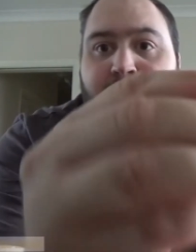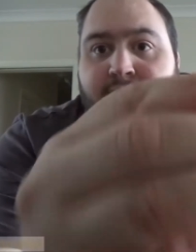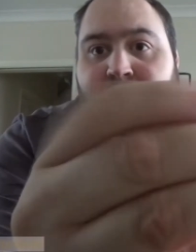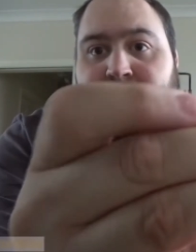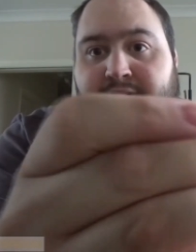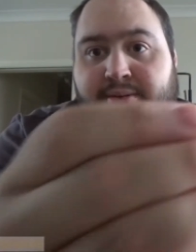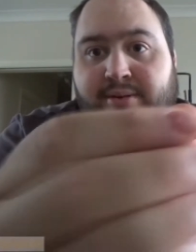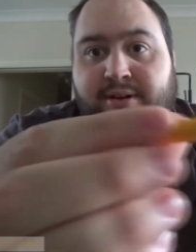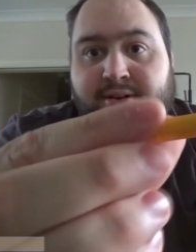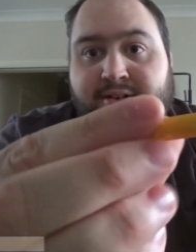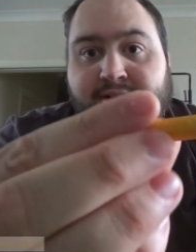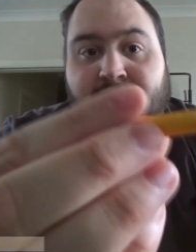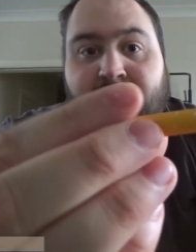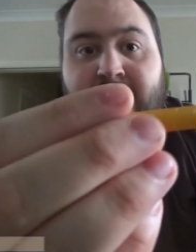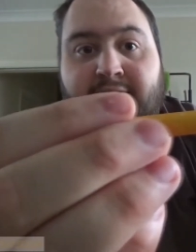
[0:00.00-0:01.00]
That's what it
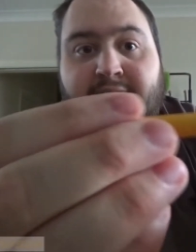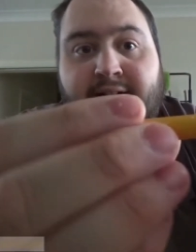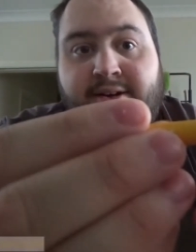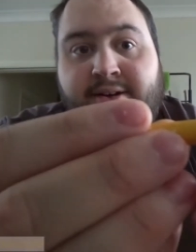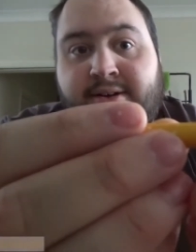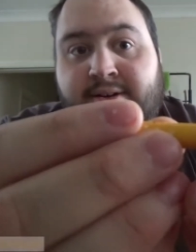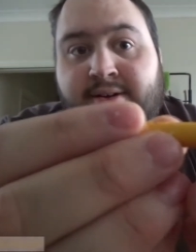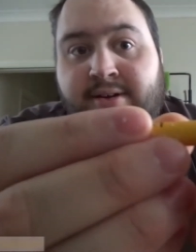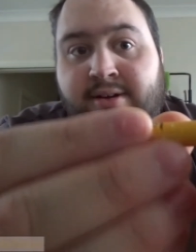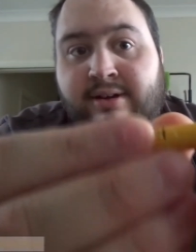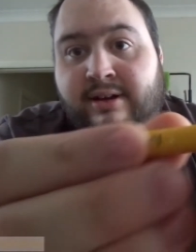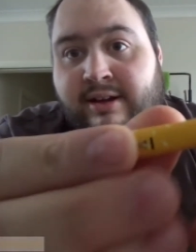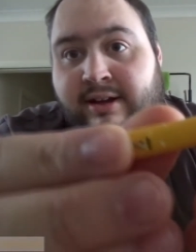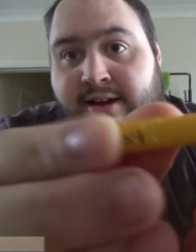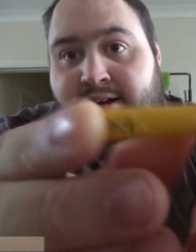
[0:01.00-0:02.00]
looks like.
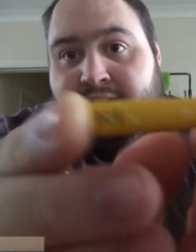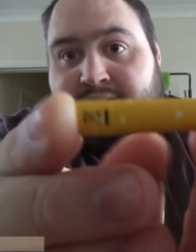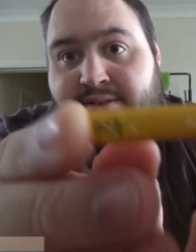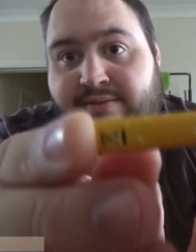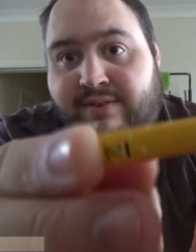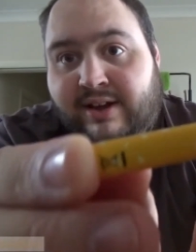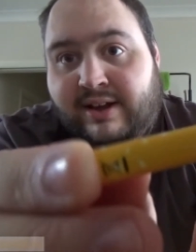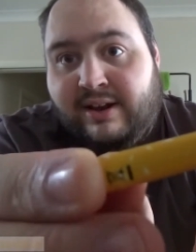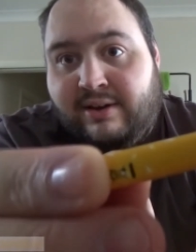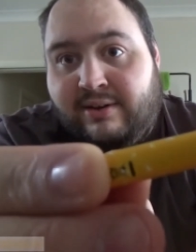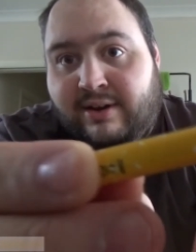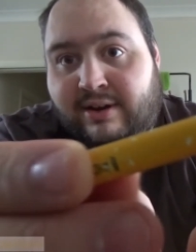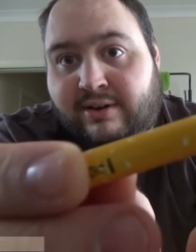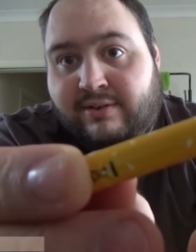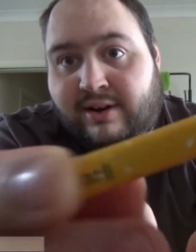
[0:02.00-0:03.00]
Has the V
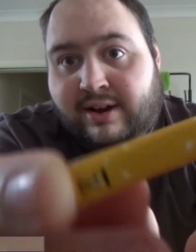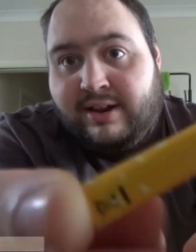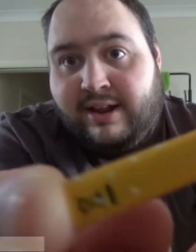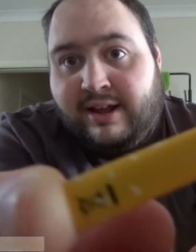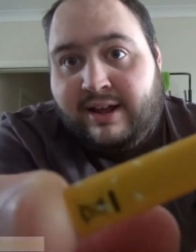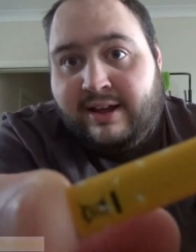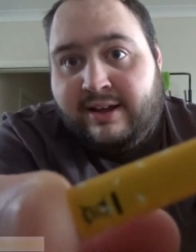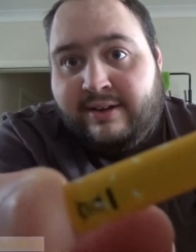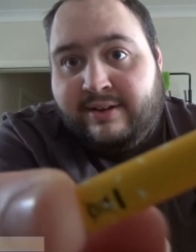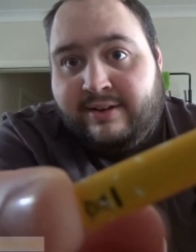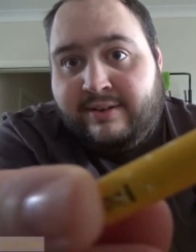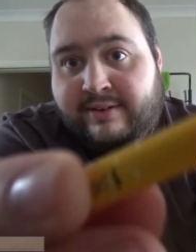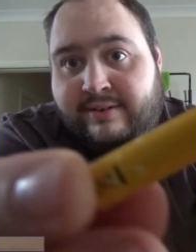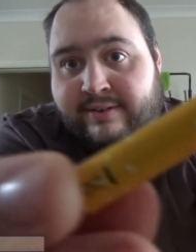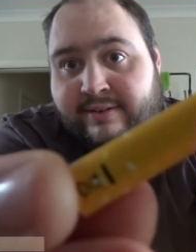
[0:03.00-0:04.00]
logo right there.
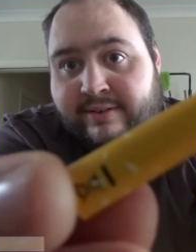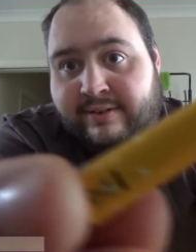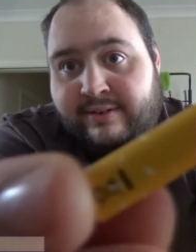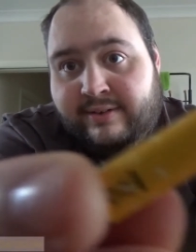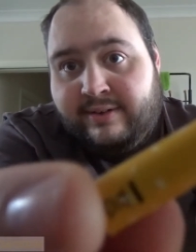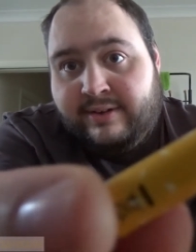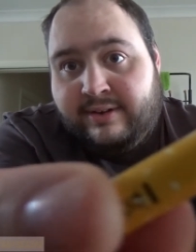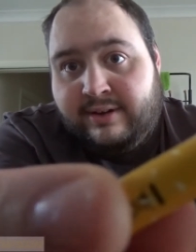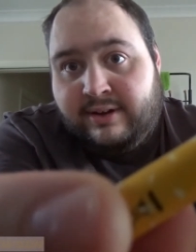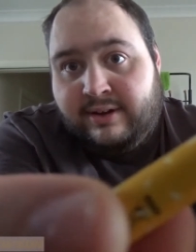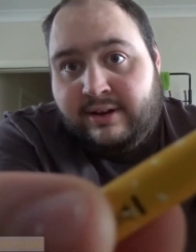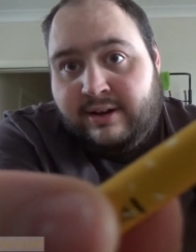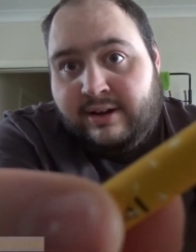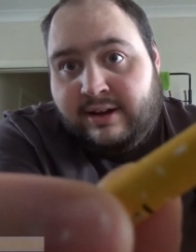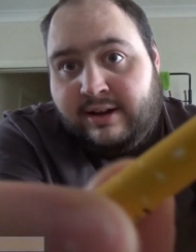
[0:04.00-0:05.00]

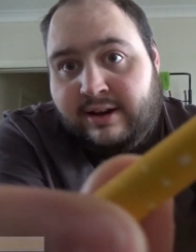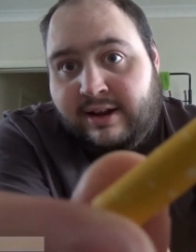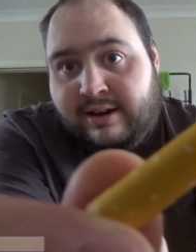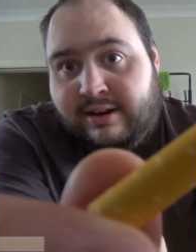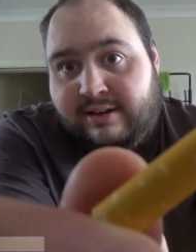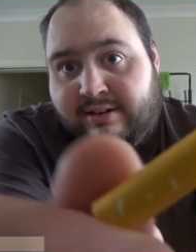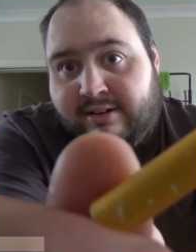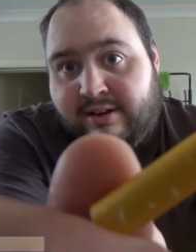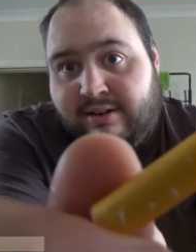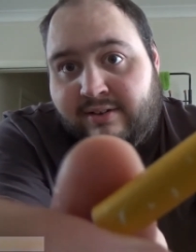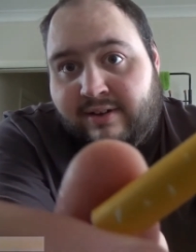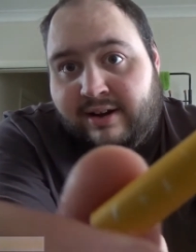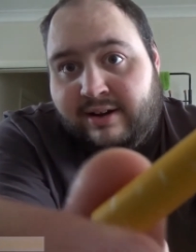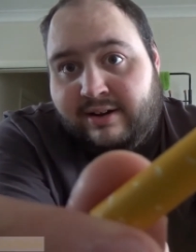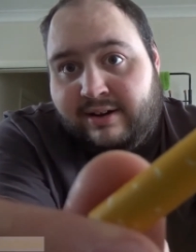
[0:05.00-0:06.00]
And then you turn it
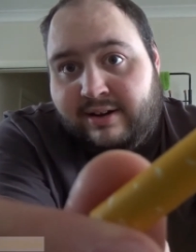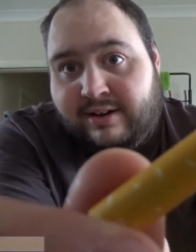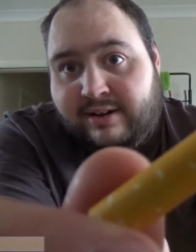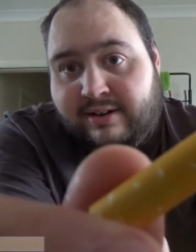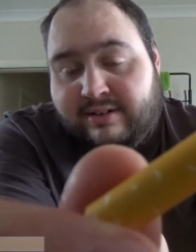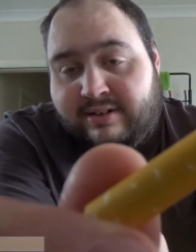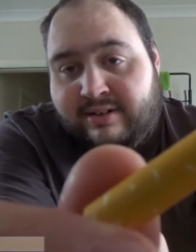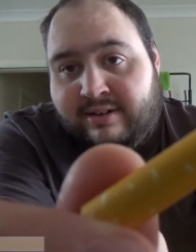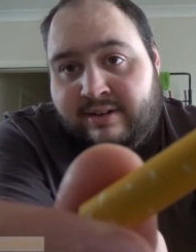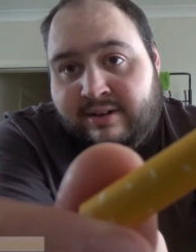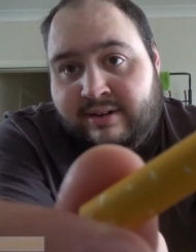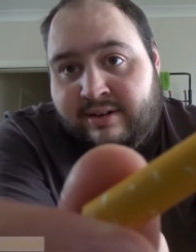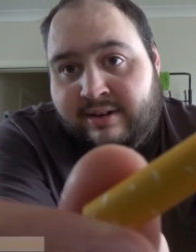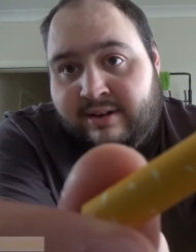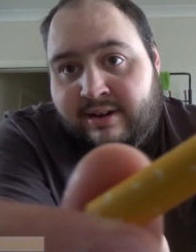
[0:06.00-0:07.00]
around and it has
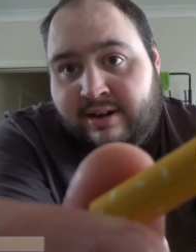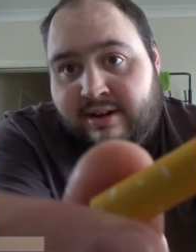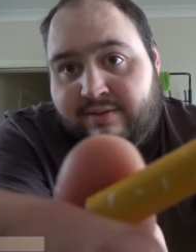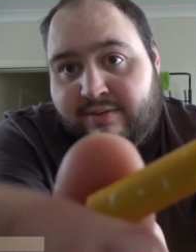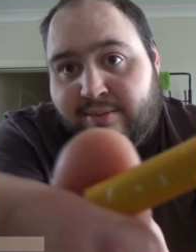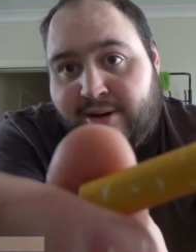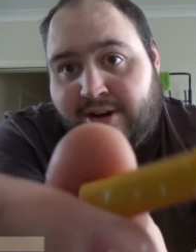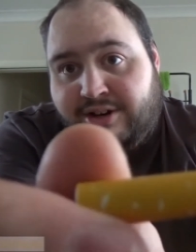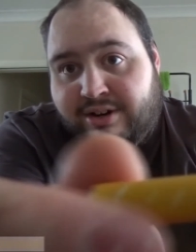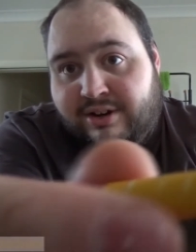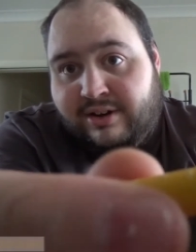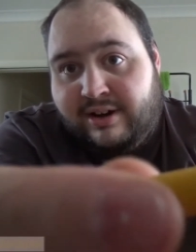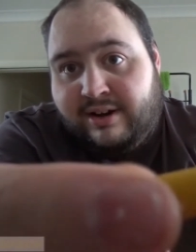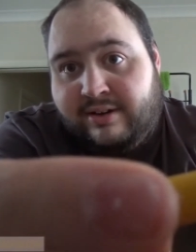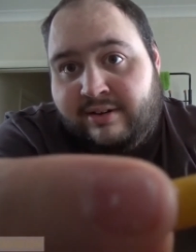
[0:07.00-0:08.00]
information
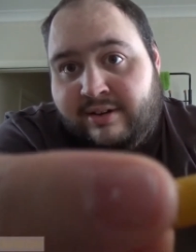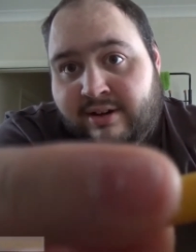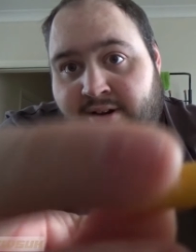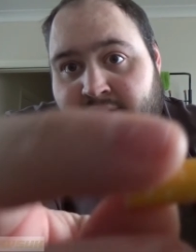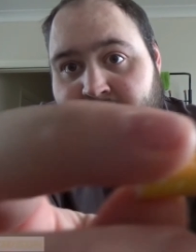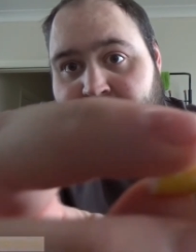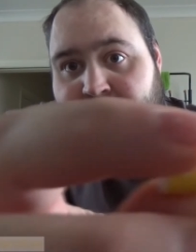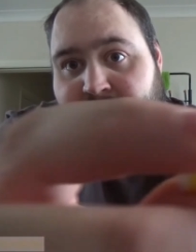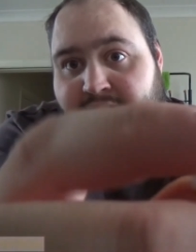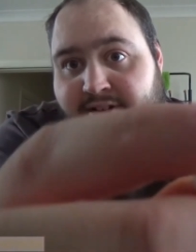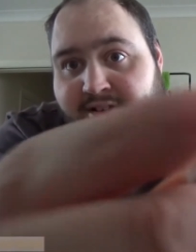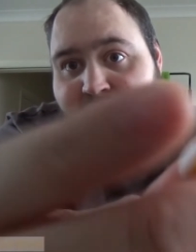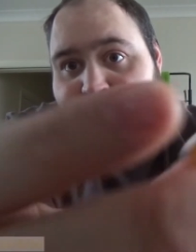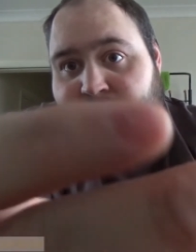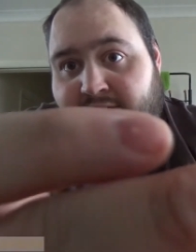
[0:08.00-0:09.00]
on it. Looks like a
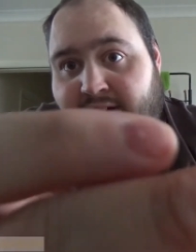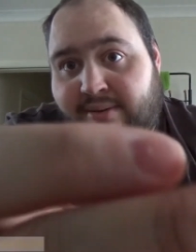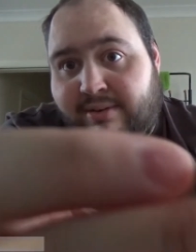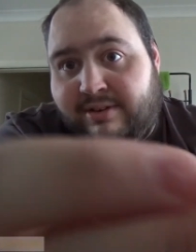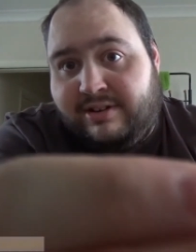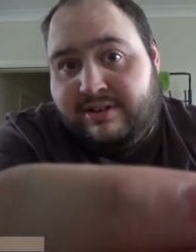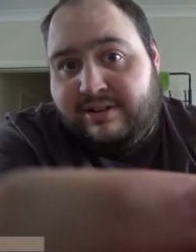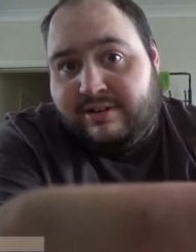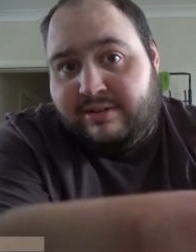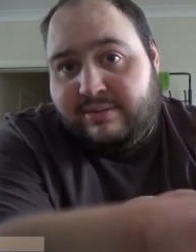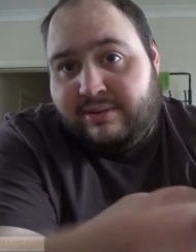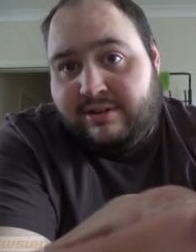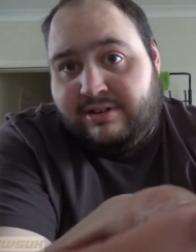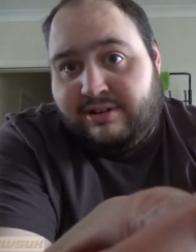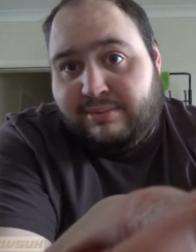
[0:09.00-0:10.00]
cigarette, which is
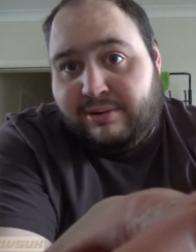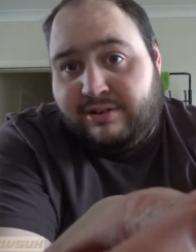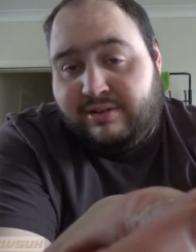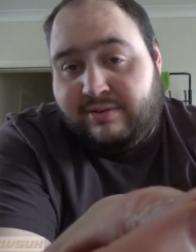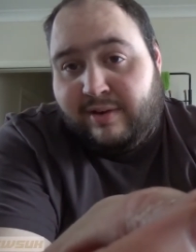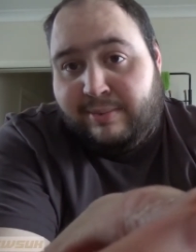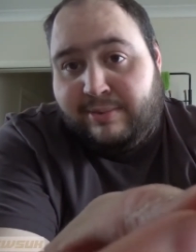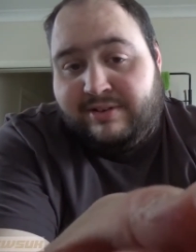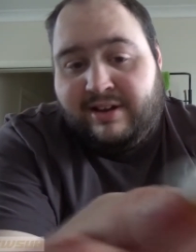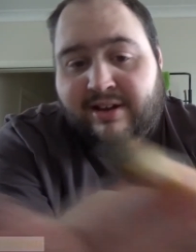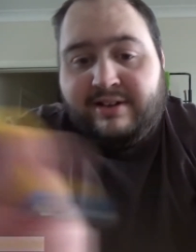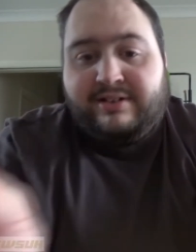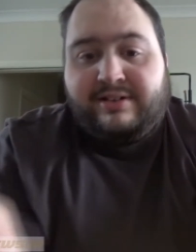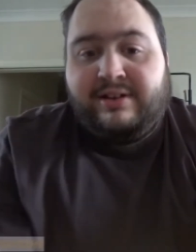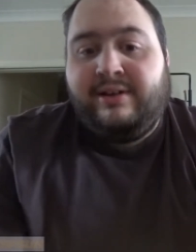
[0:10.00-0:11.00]
what it's supposed to
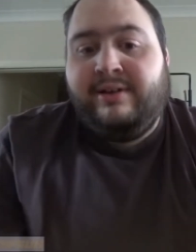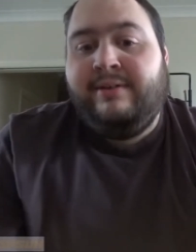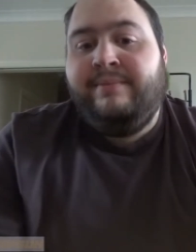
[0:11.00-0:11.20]
represent.